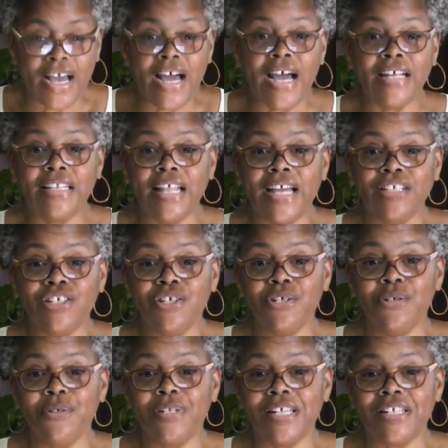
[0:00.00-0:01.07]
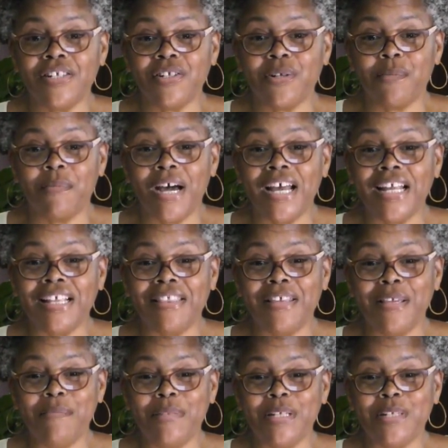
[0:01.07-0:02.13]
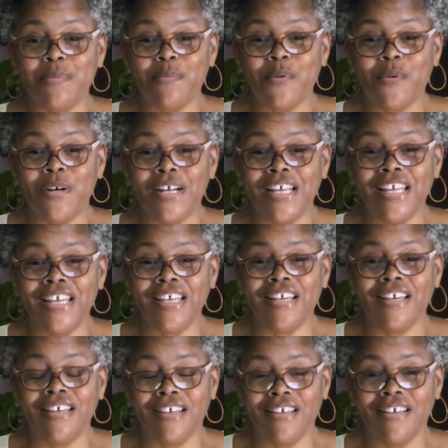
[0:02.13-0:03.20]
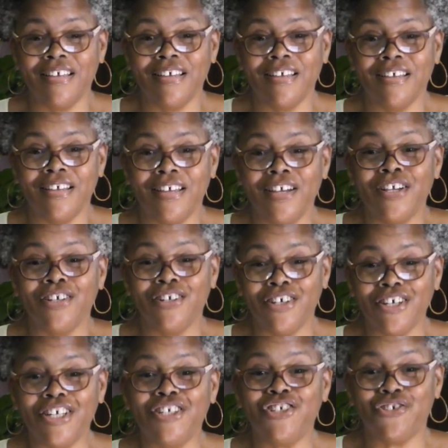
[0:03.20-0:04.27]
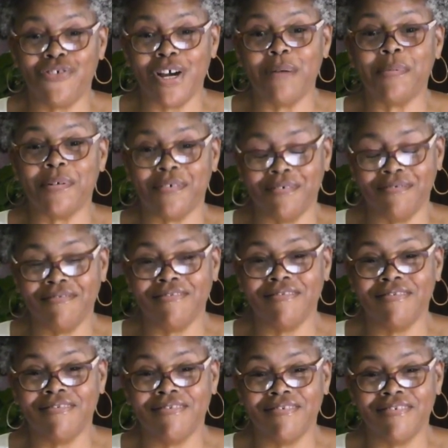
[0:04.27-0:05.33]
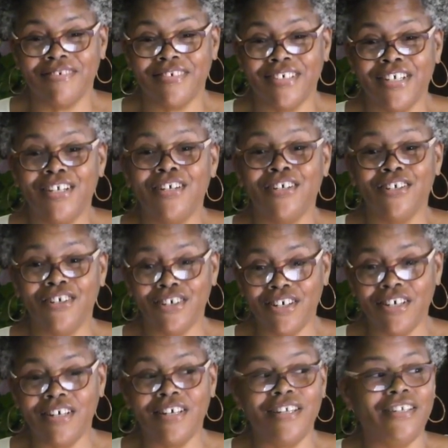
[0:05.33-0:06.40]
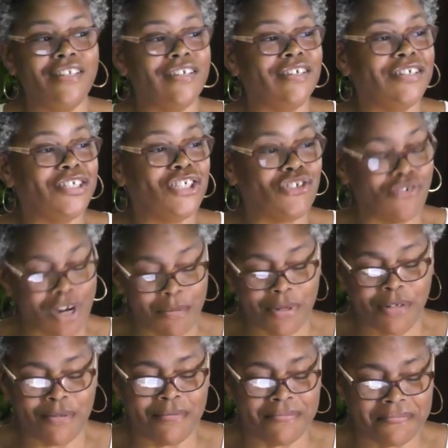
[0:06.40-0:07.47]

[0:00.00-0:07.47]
I'd like to use as a sermonic theme this morning good trouble. Good trouble.